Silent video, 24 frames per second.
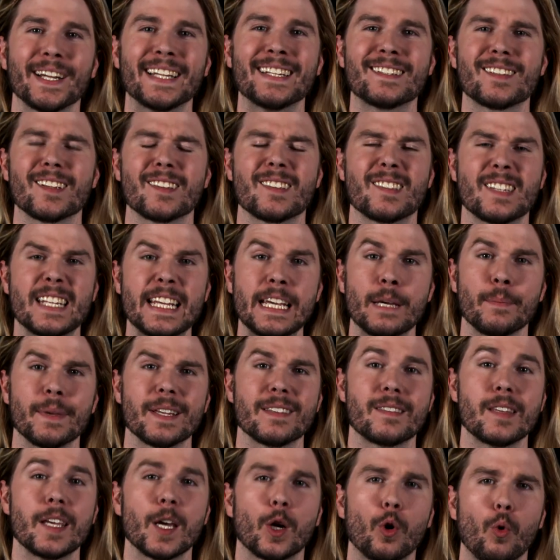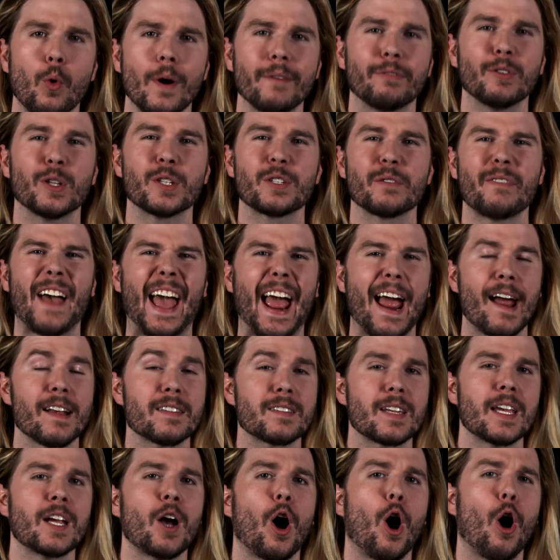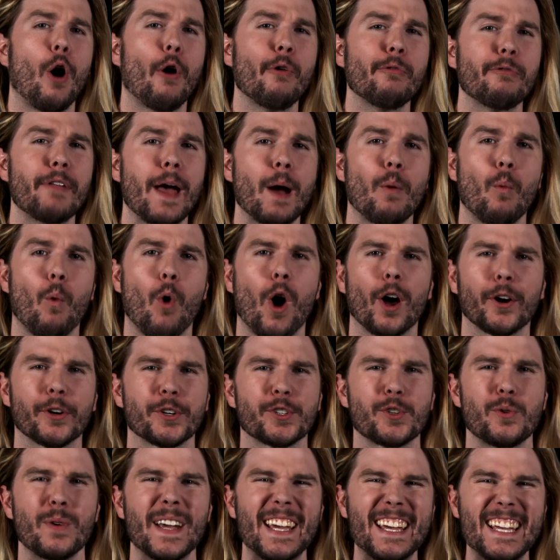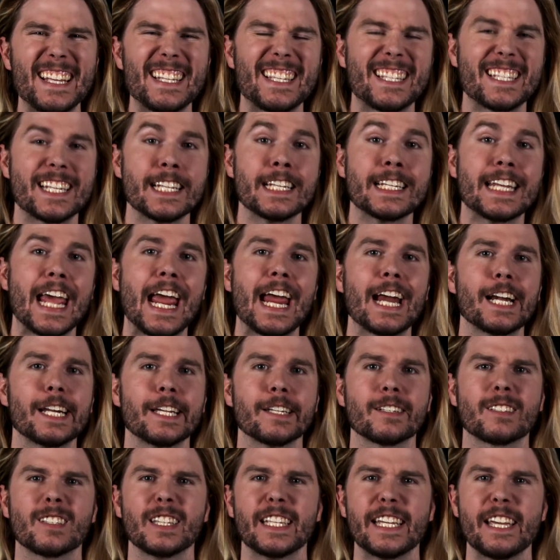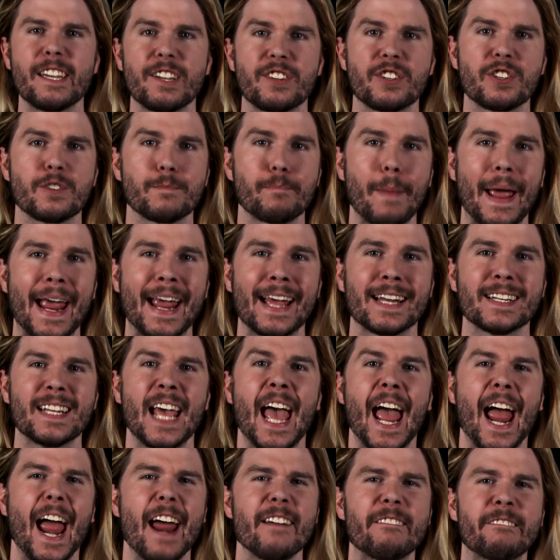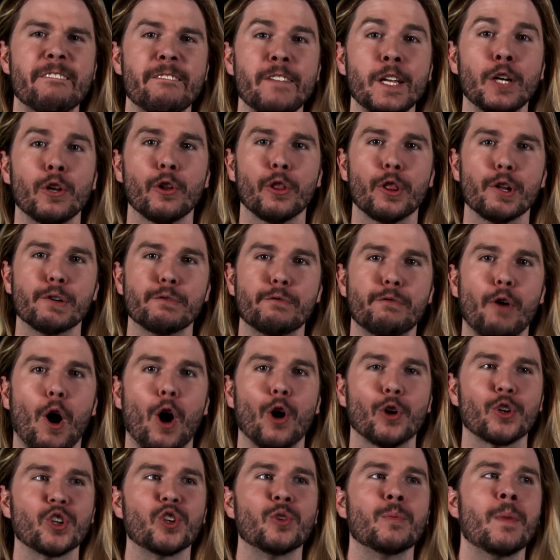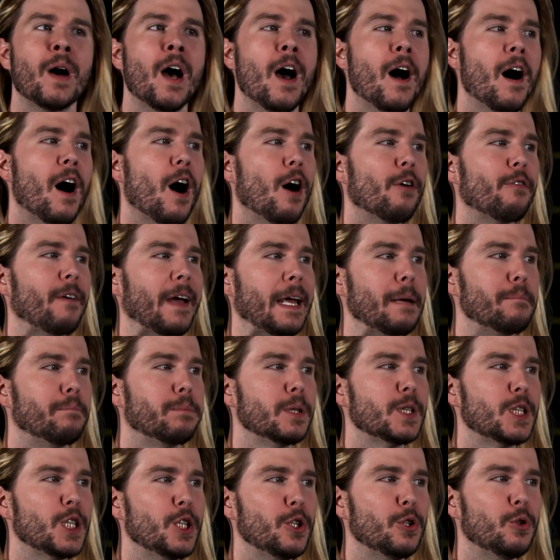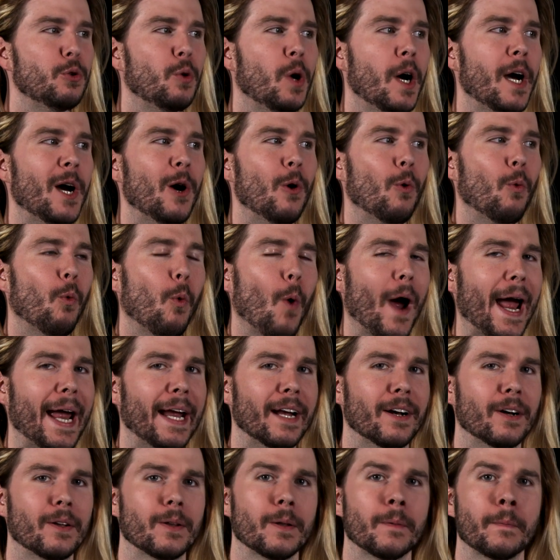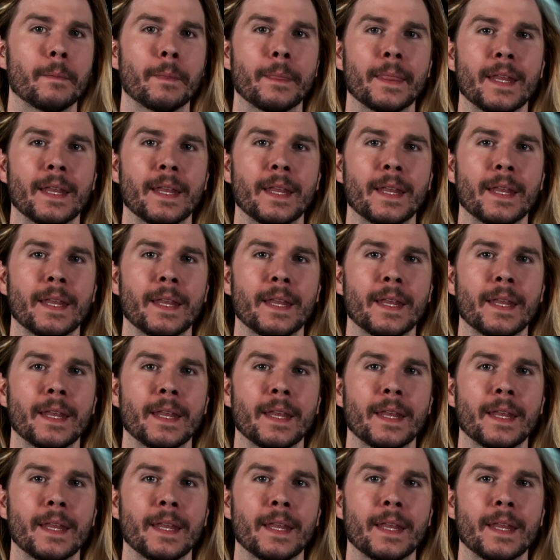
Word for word: into steam is the equivalent of asking all of that water to instantaneously expand and fill the volume of a blue whale,